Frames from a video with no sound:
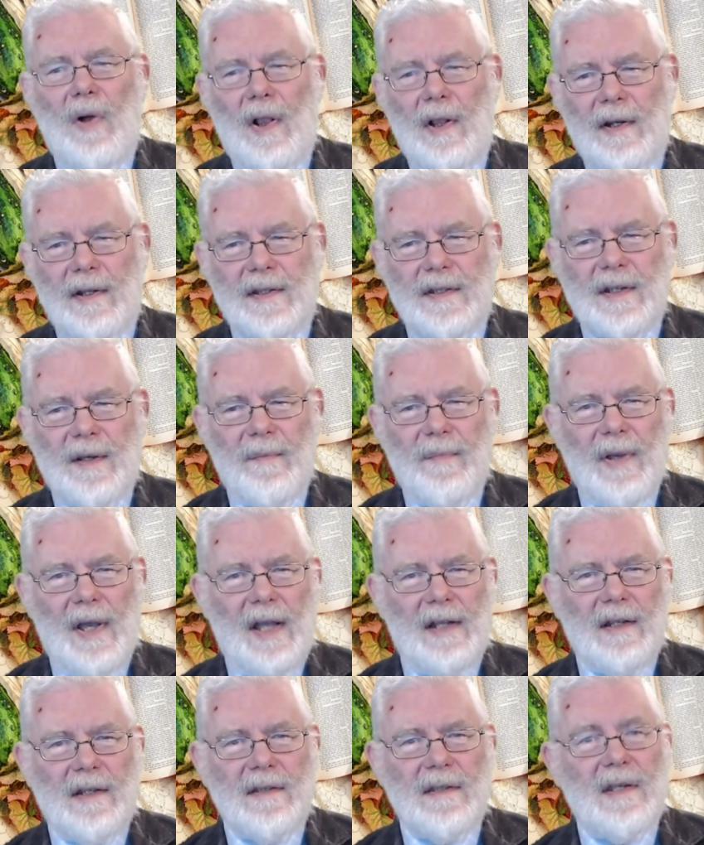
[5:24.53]
Paul and his
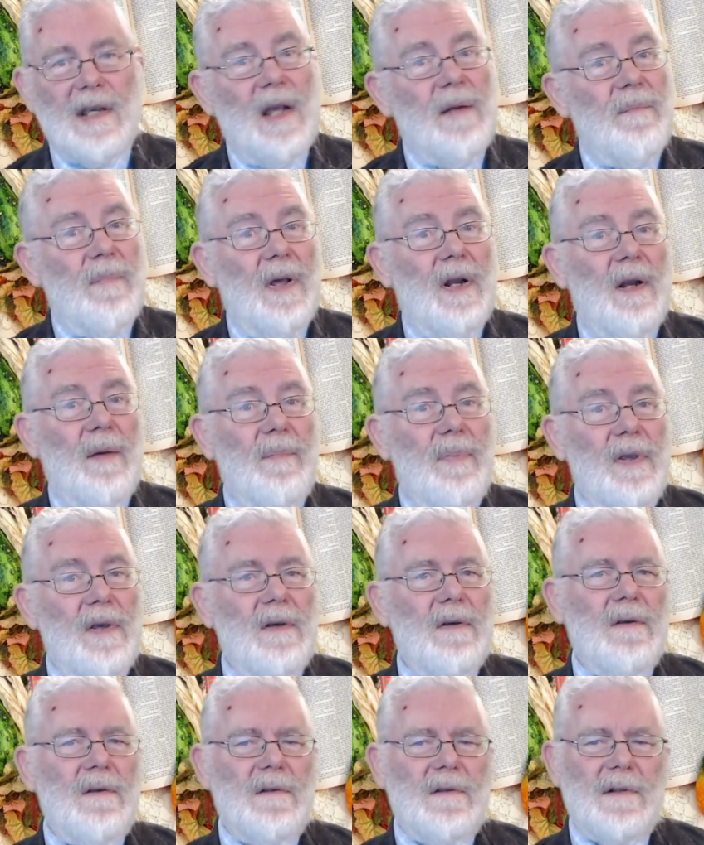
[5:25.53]
companions had been
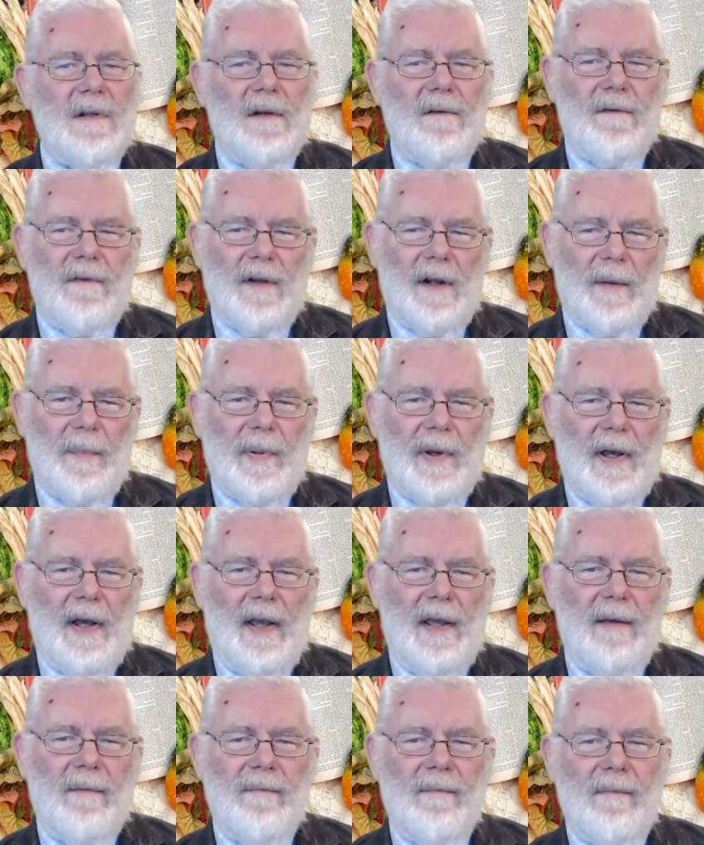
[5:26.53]
abused at
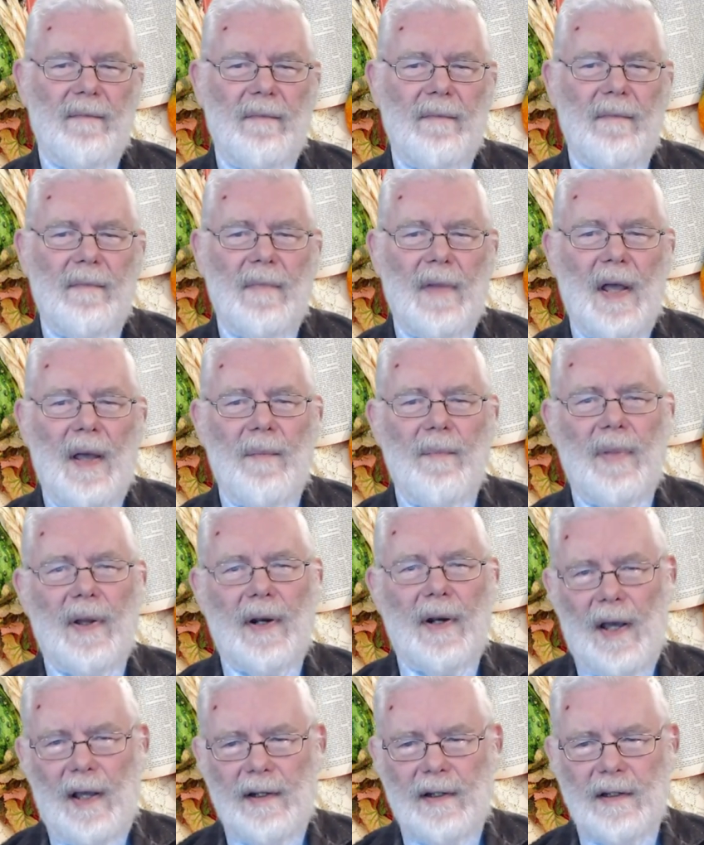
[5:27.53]
Philippi,
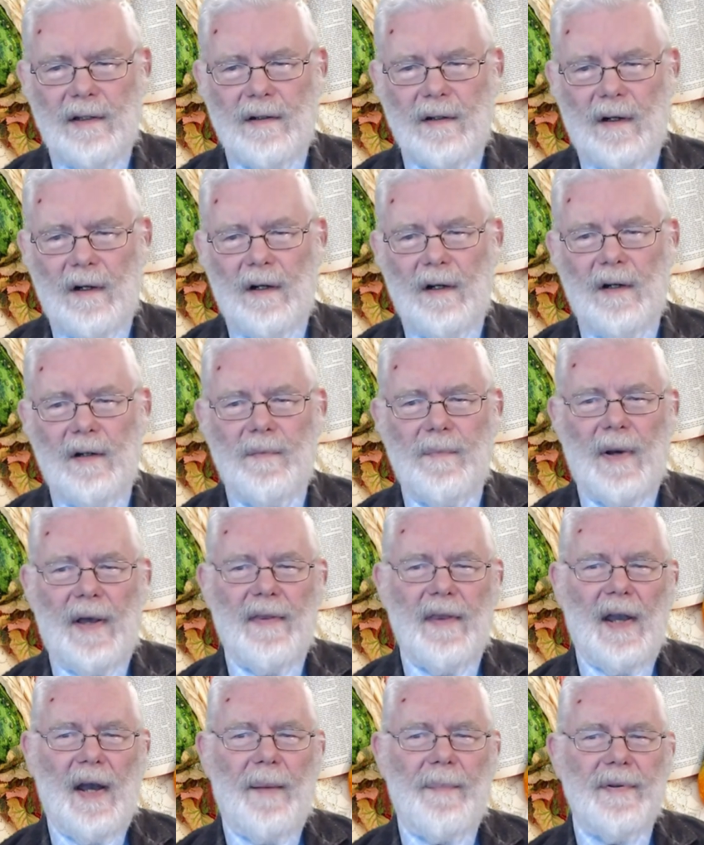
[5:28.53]
but undeterred
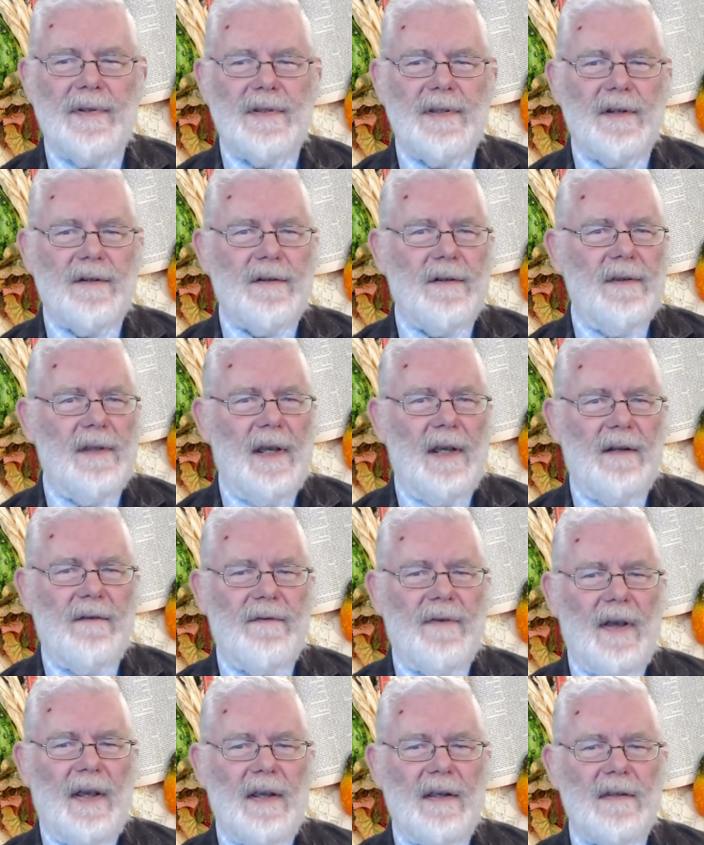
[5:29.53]
by the opposition they
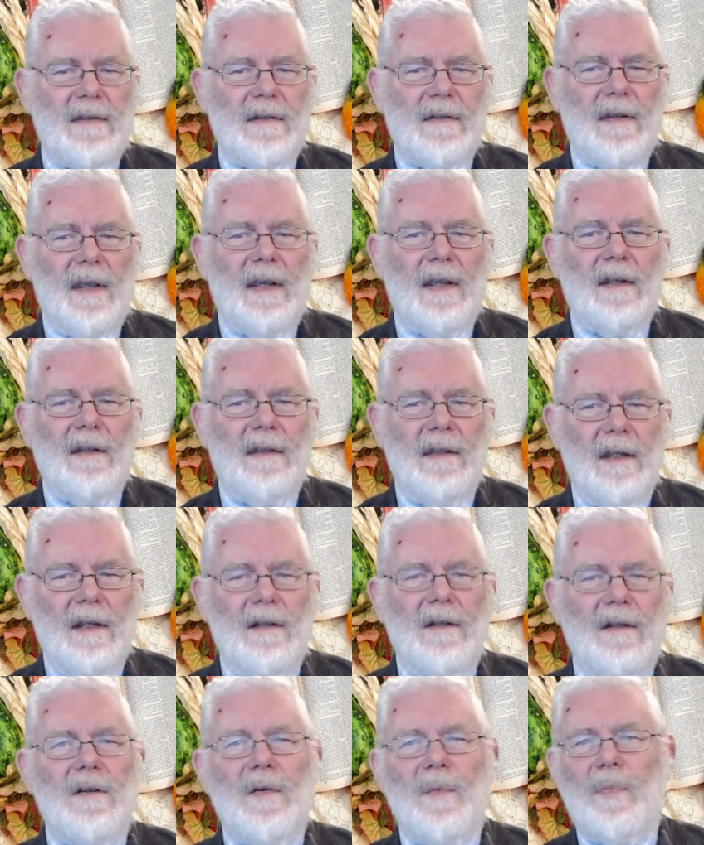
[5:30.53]
had faced, they
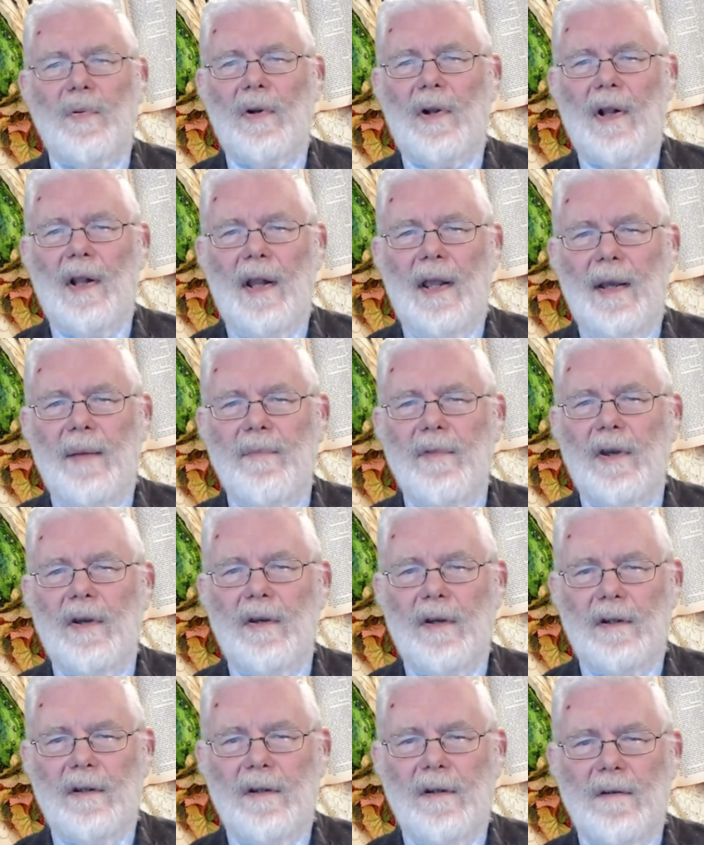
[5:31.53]
continued to proclaim
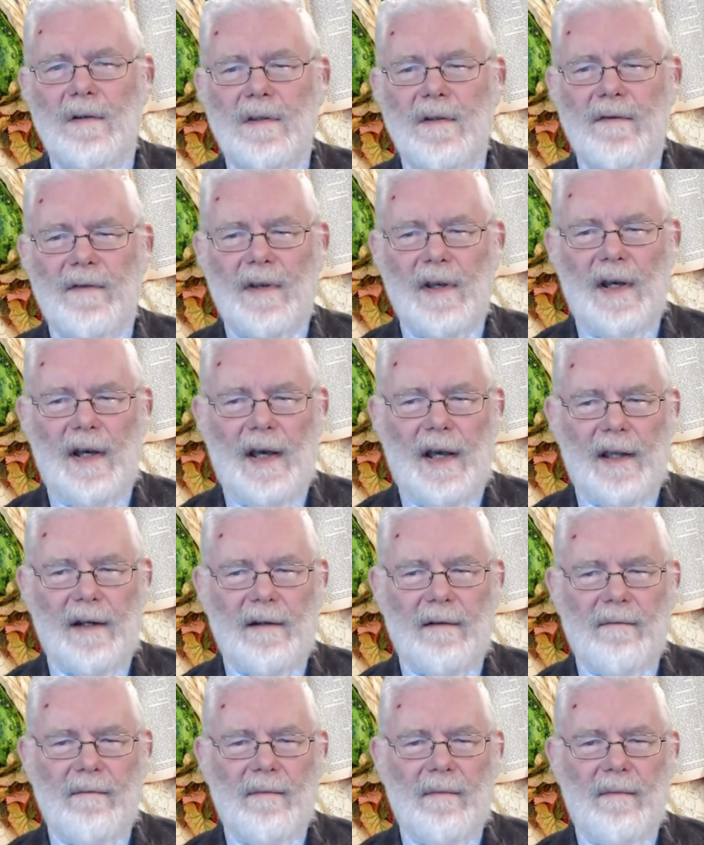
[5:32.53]
the good news of
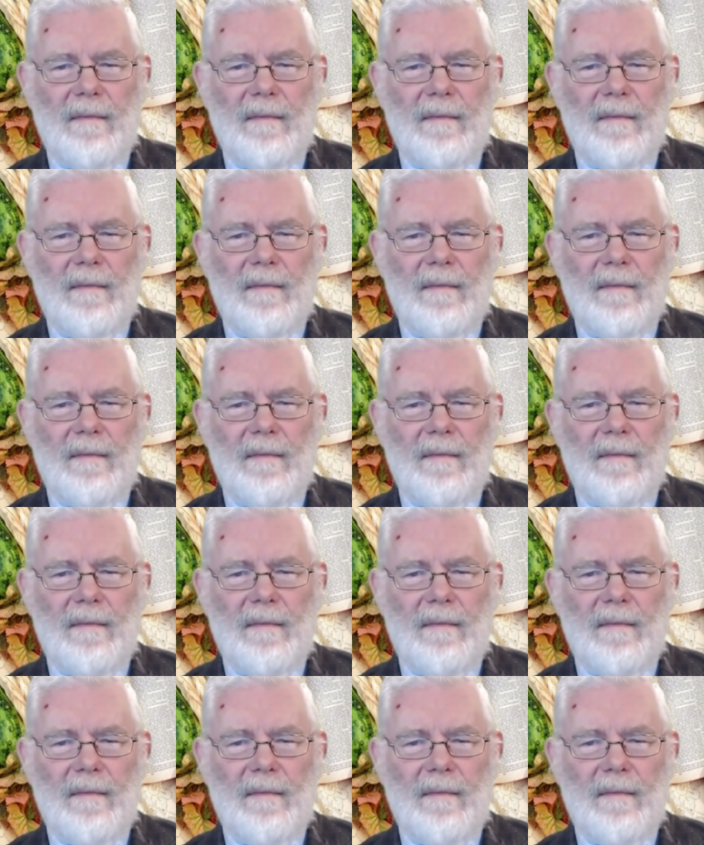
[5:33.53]
God.